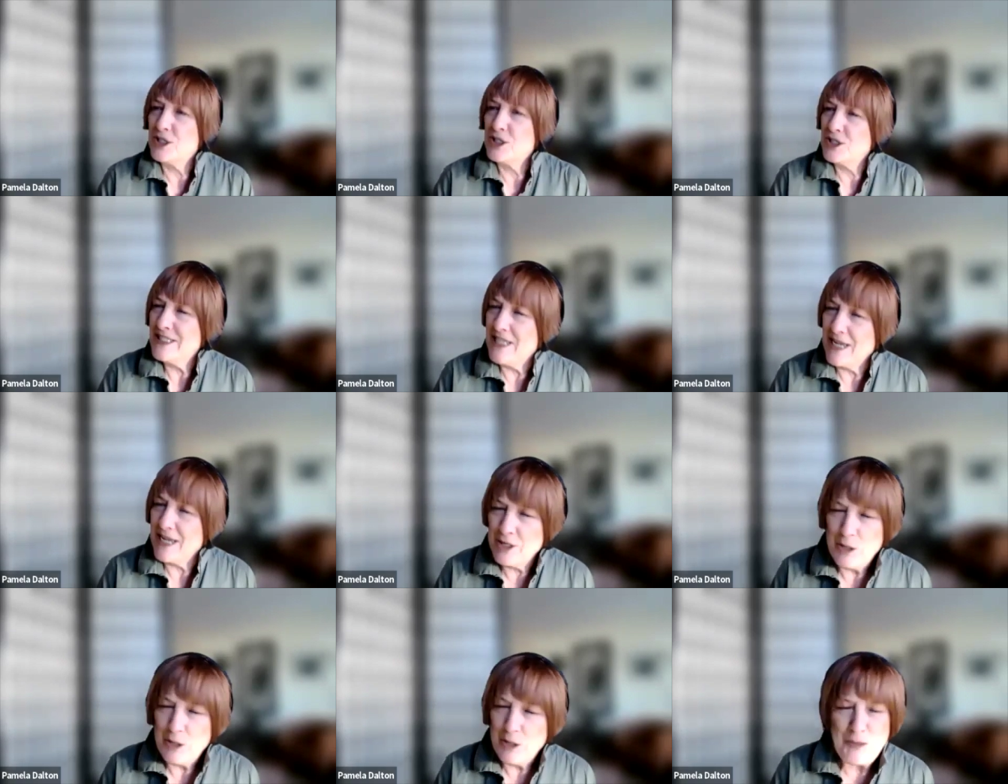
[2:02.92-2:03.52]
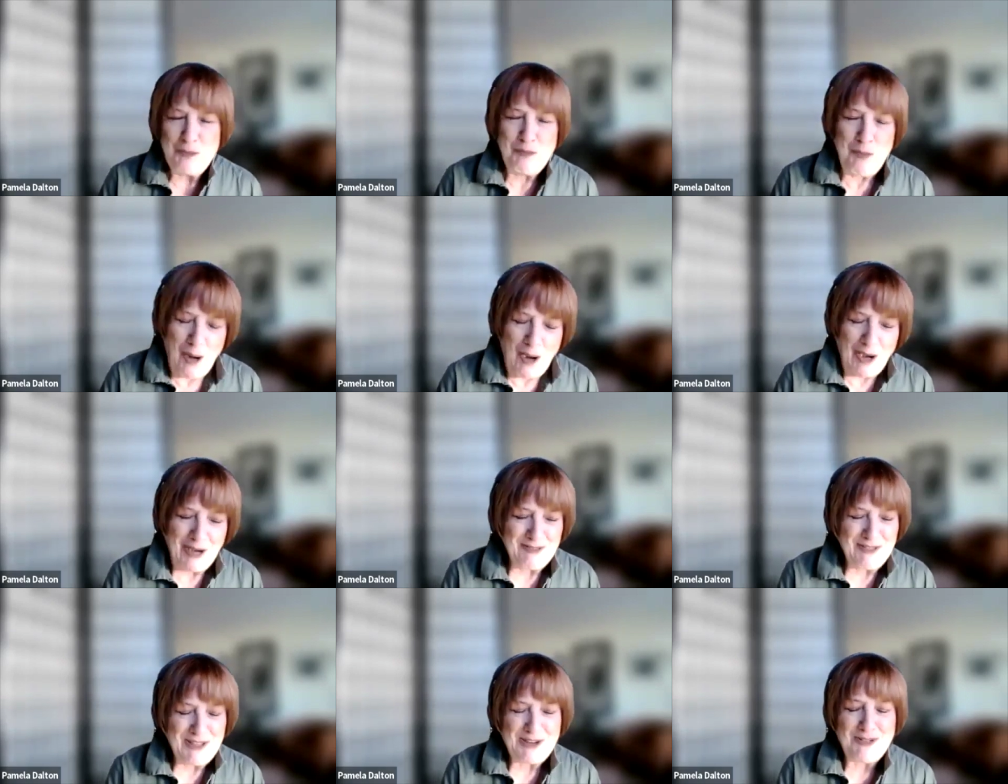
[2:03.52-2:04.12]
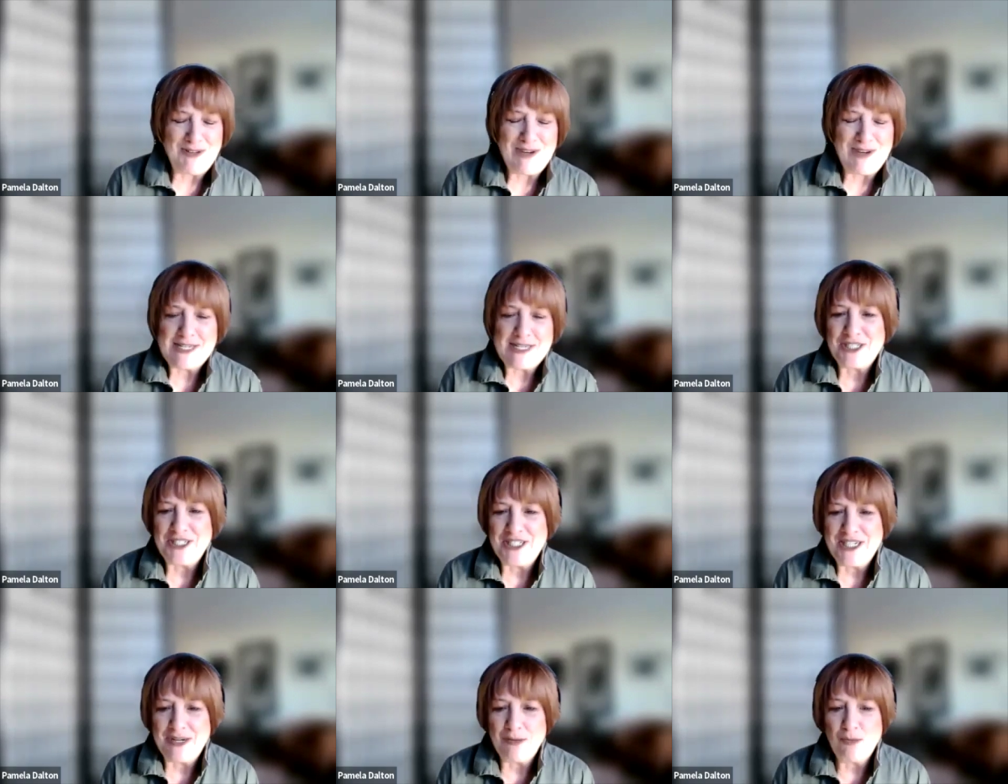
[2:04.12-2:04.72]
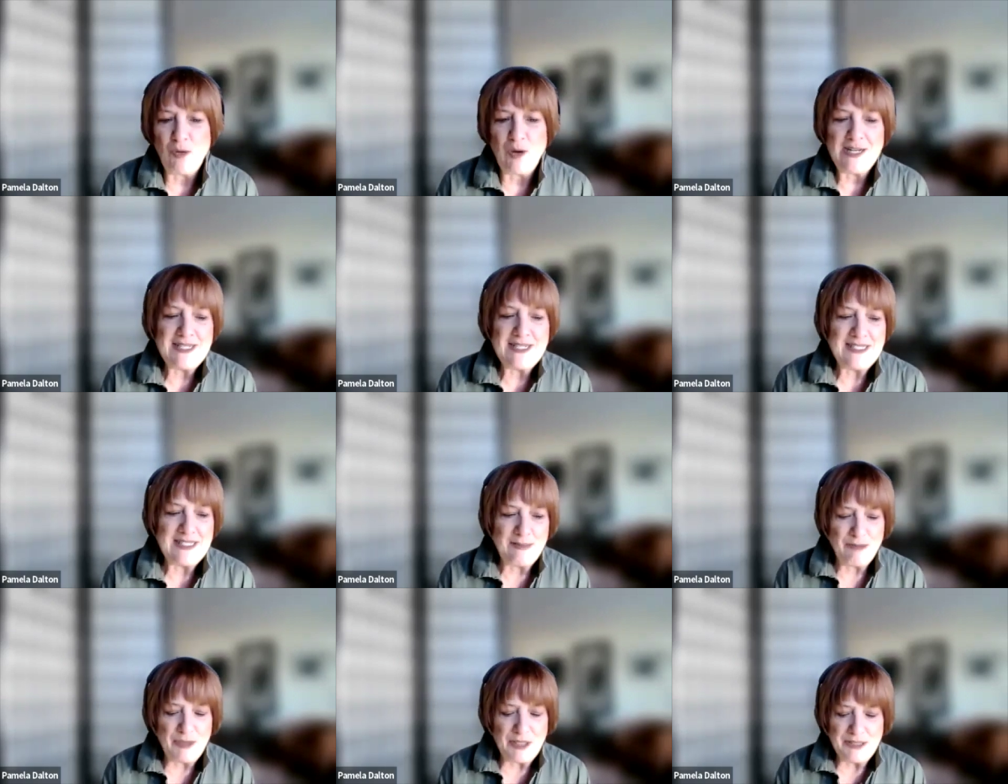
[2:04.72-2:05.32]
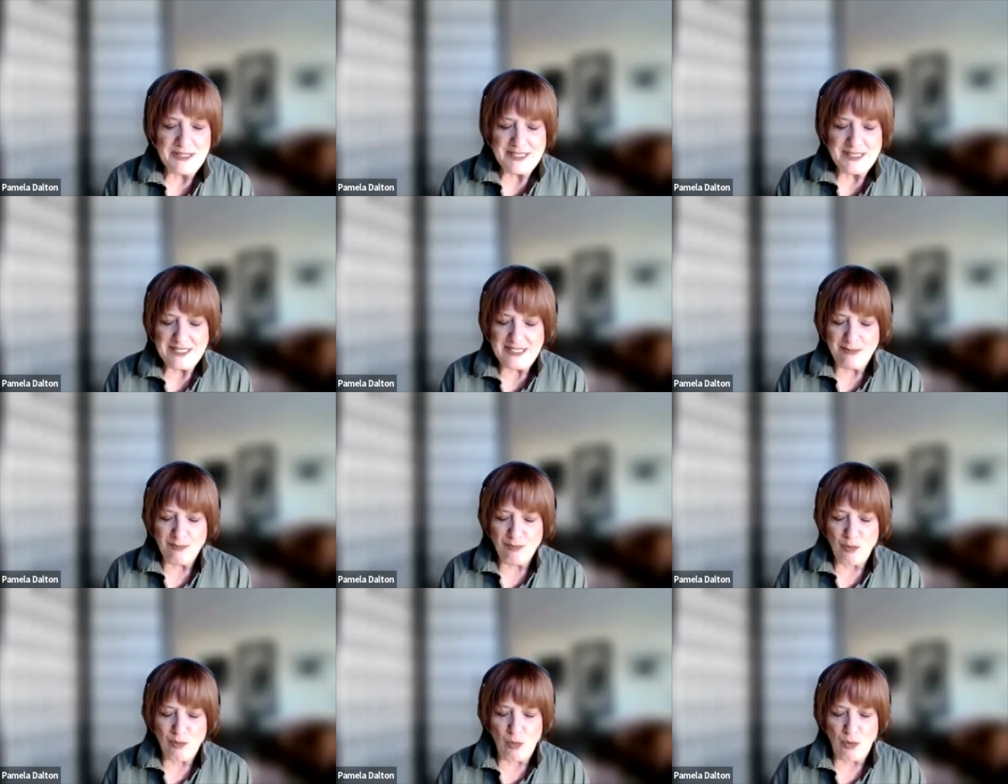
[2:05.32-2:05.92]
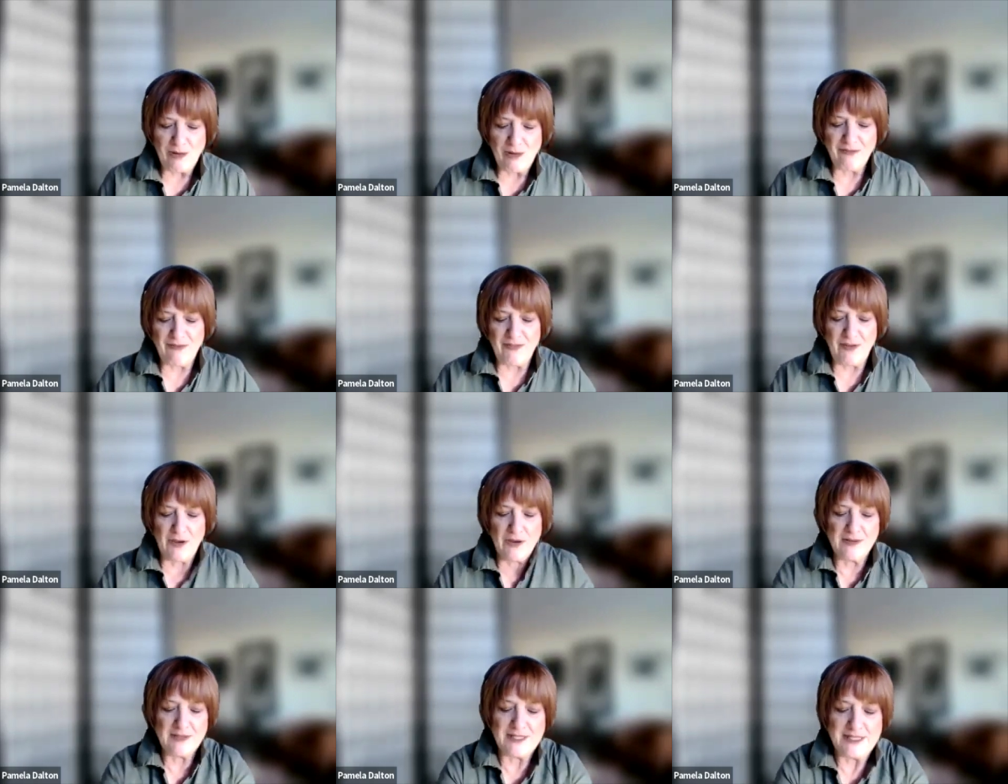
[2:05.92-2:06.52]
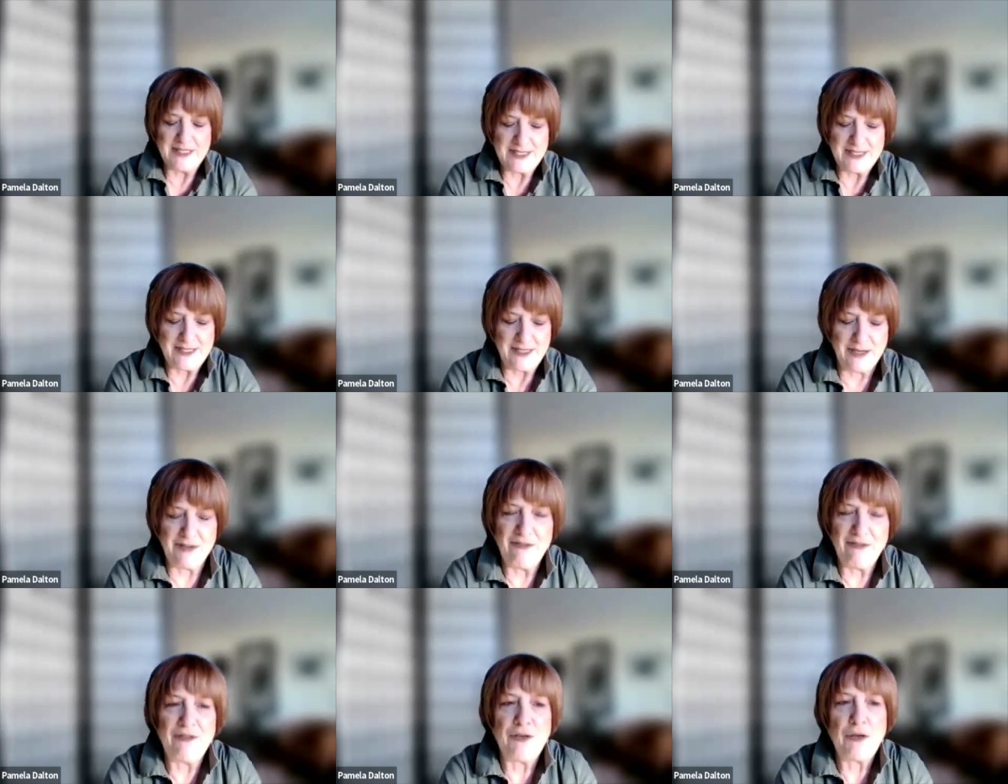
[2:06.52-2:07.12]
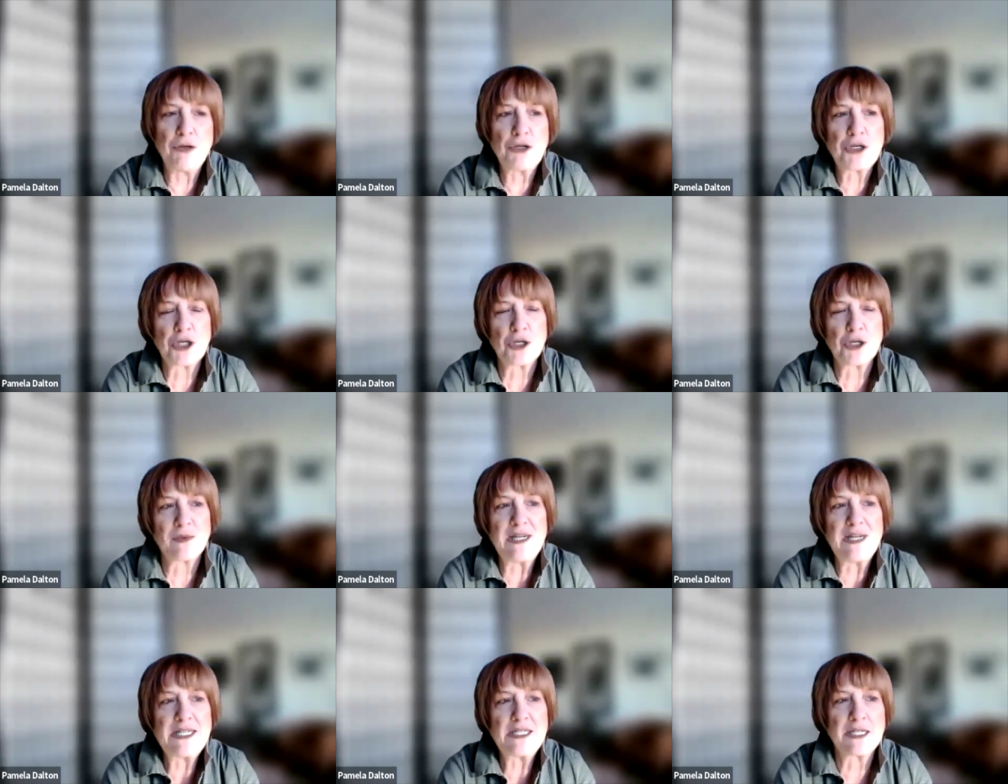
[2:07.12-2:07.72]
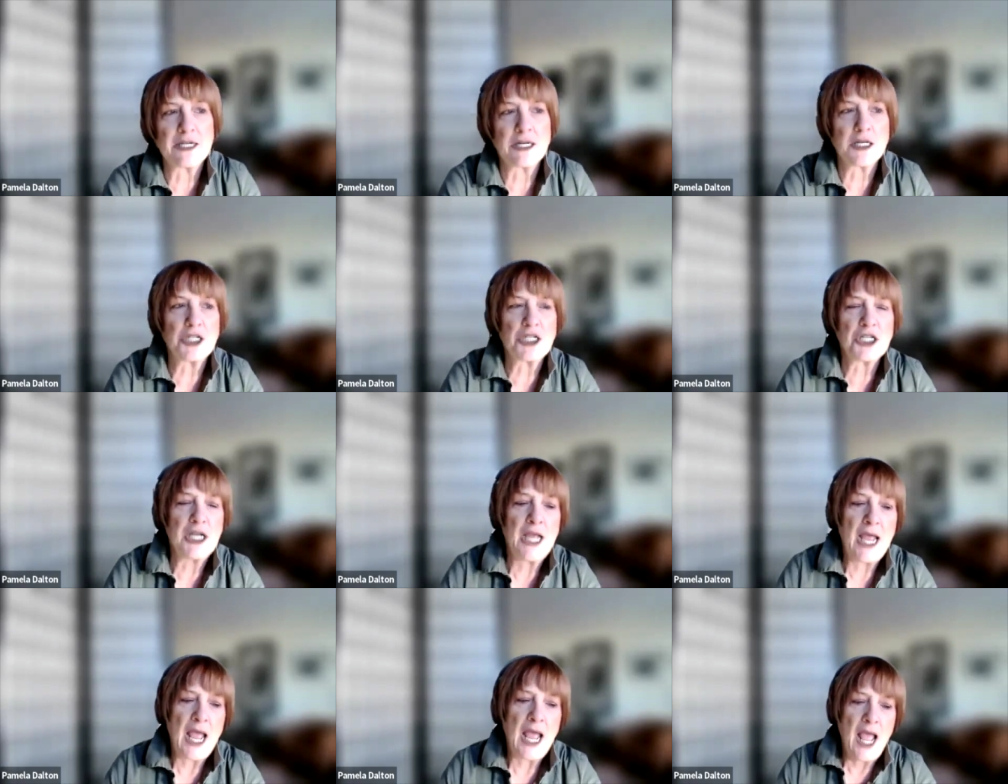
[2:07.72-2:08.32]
your second part of the question, what is the most important focus in future research?